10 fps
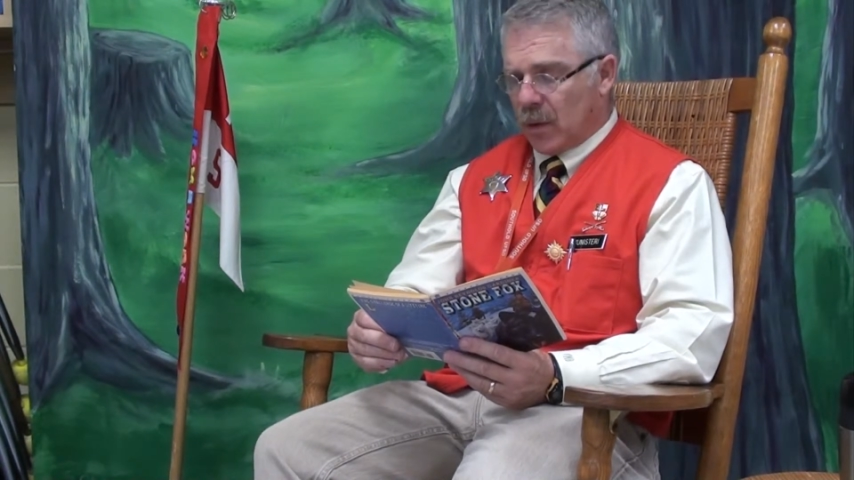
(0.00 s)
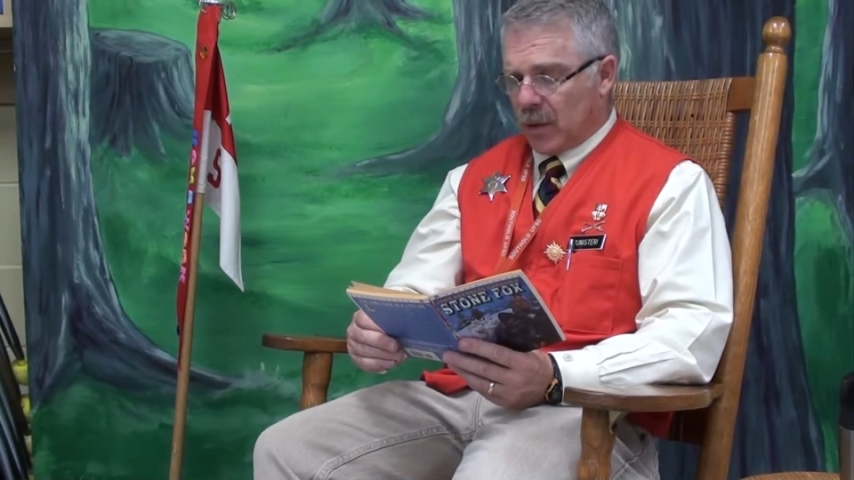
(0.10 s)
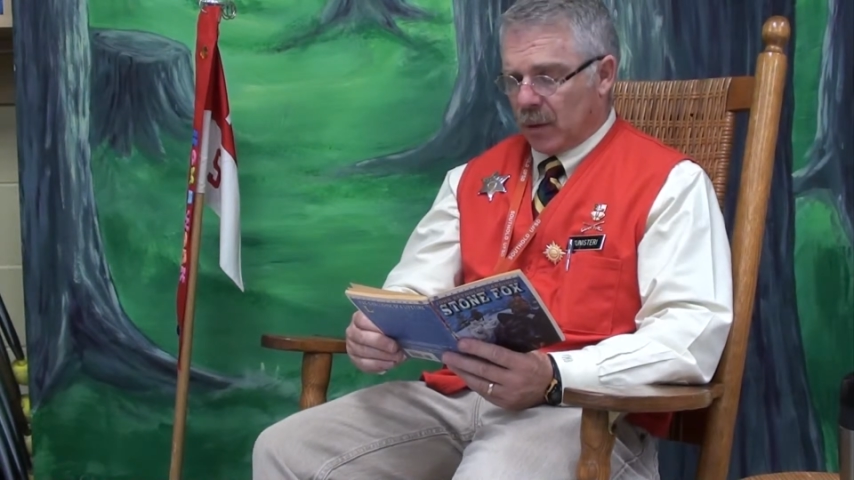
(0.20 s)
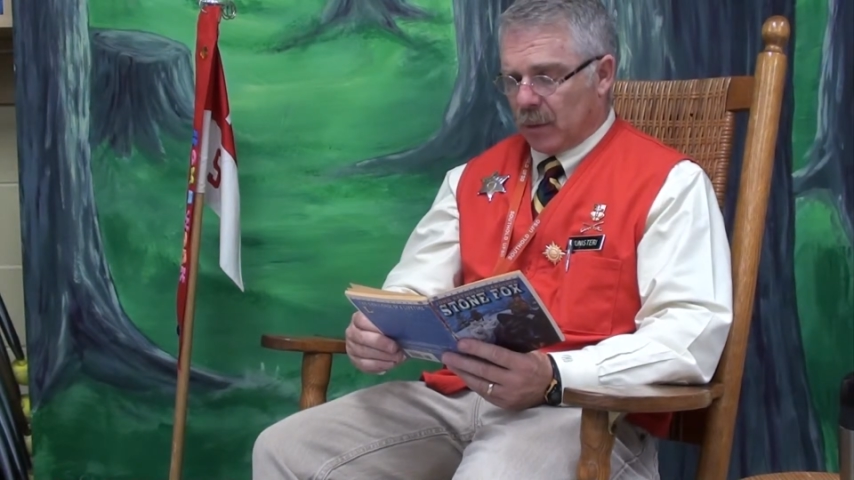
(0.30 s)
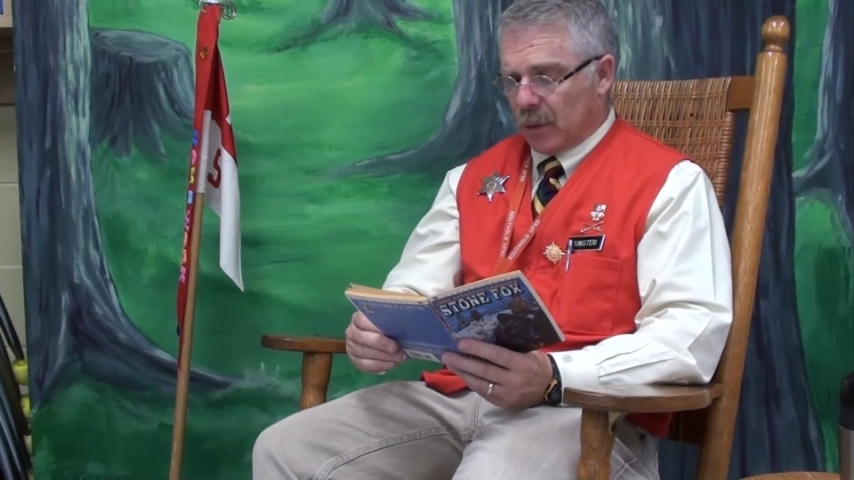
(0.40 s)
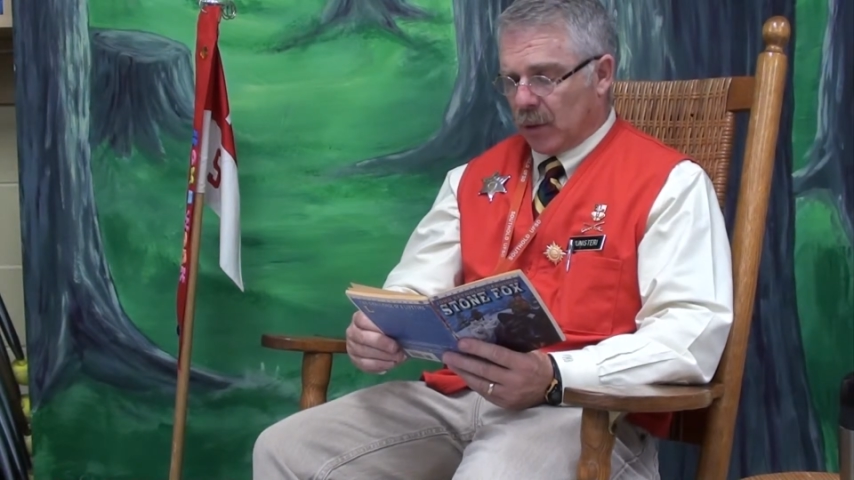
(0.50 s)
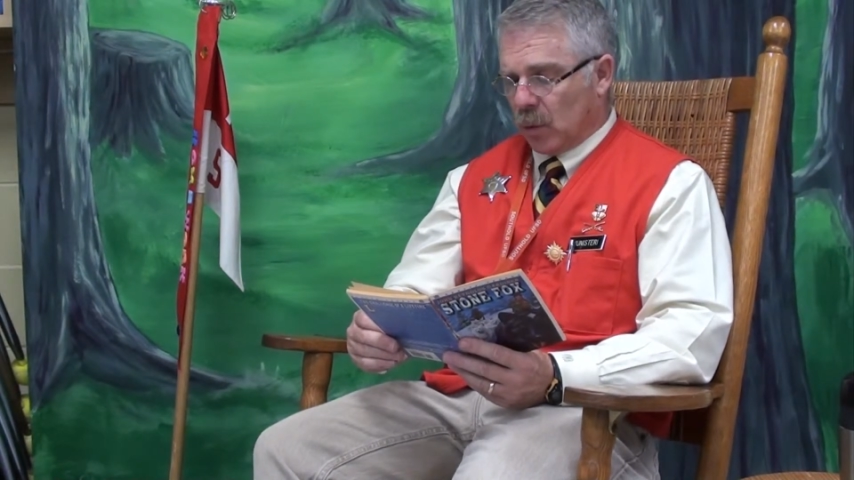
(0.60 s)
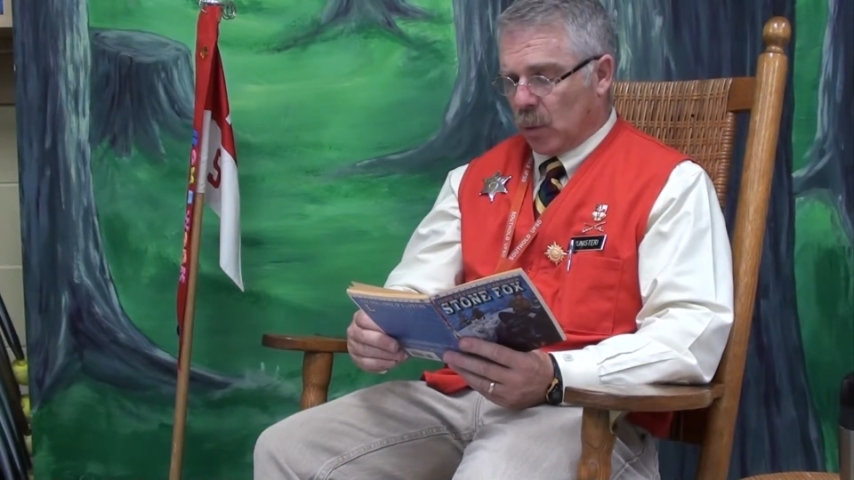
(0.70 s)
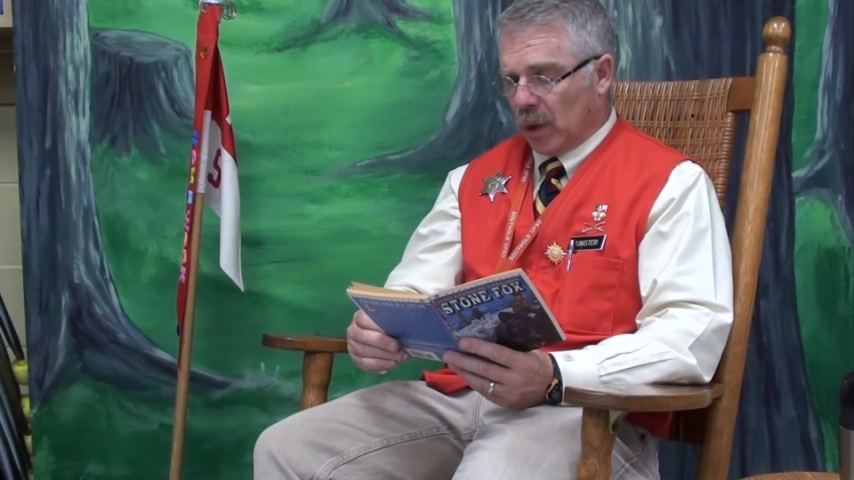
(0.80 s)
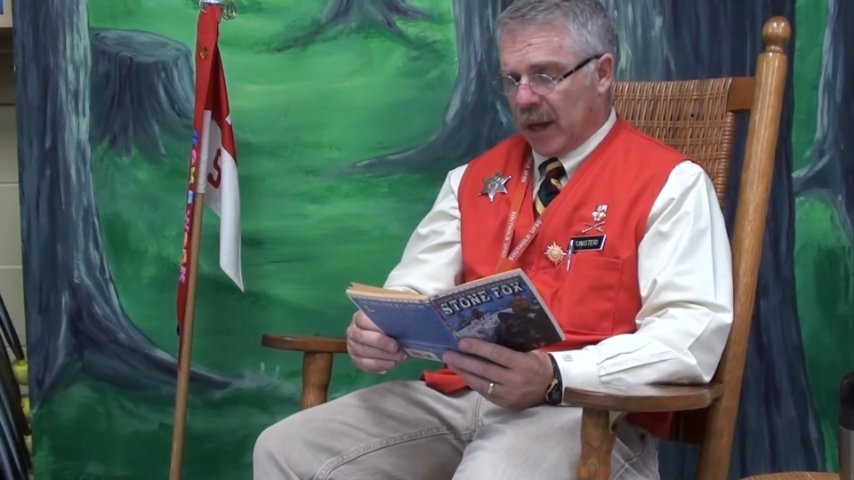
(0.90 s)
with them?" little
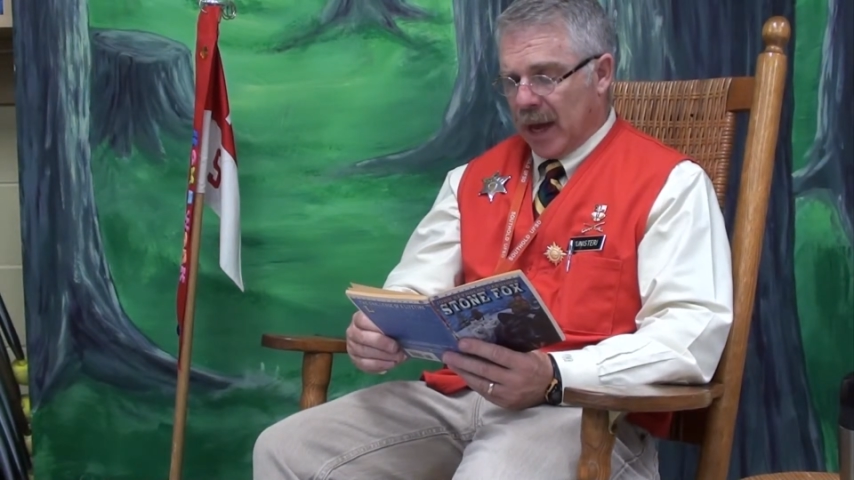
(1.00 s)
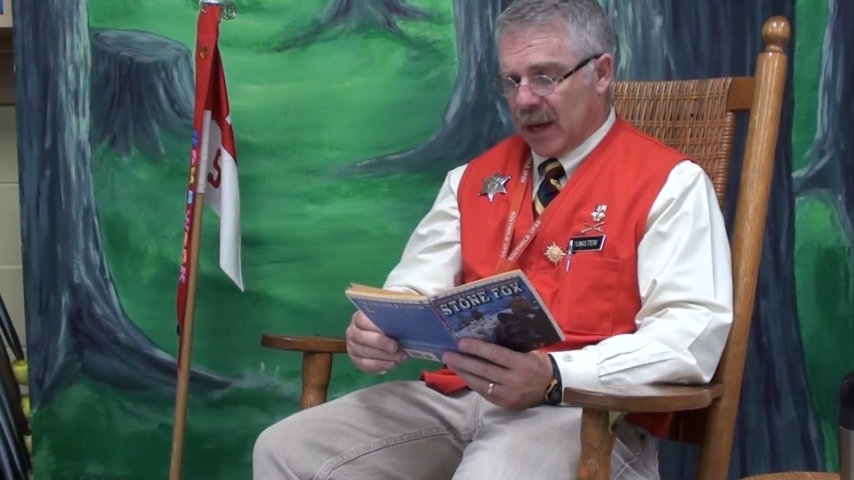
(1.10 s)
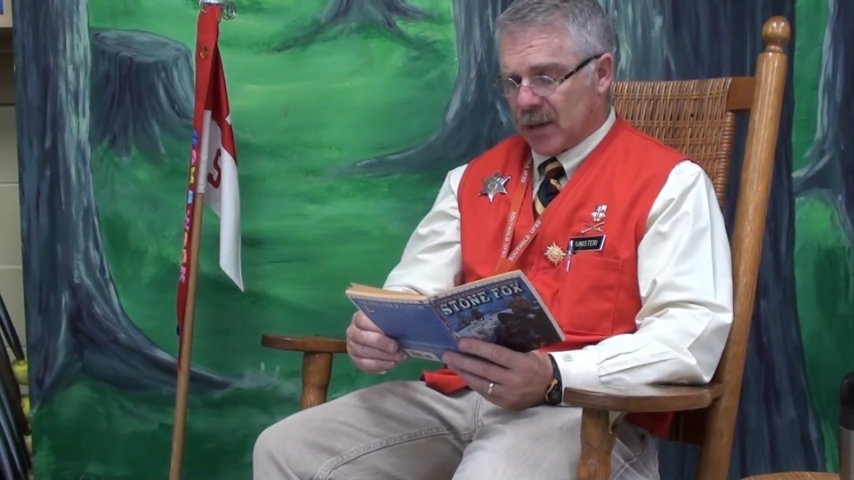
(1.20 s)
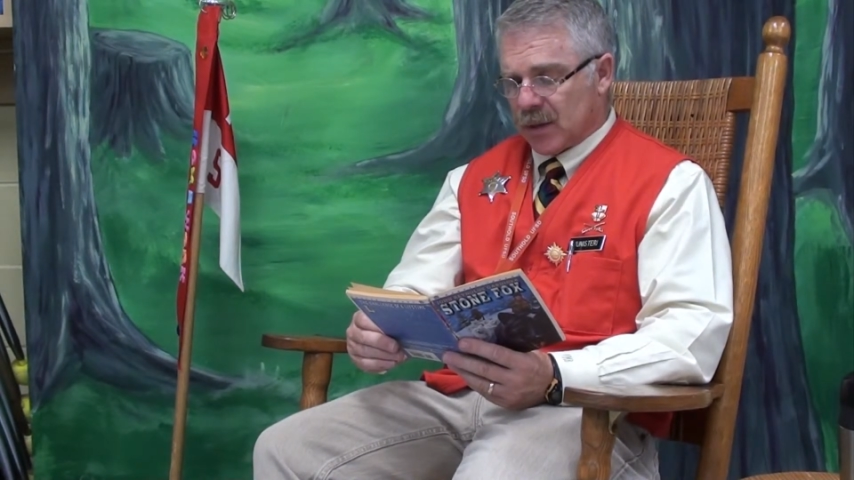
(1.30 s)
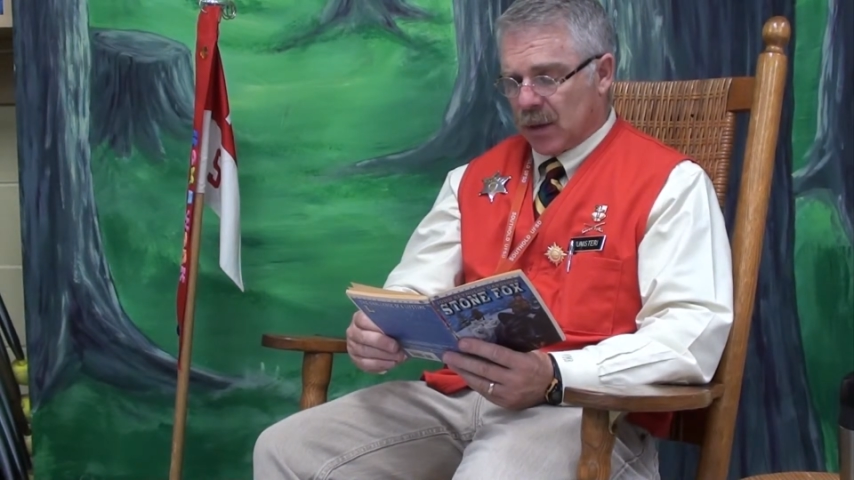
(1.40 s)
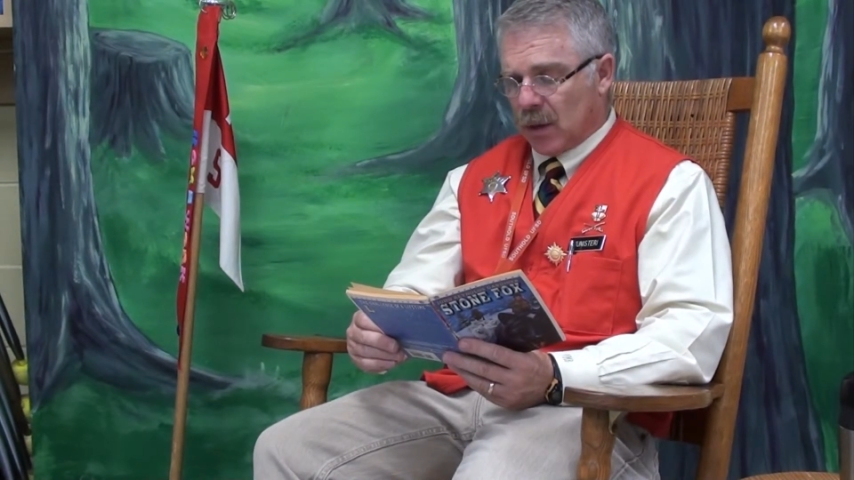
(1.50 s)
Willie asked.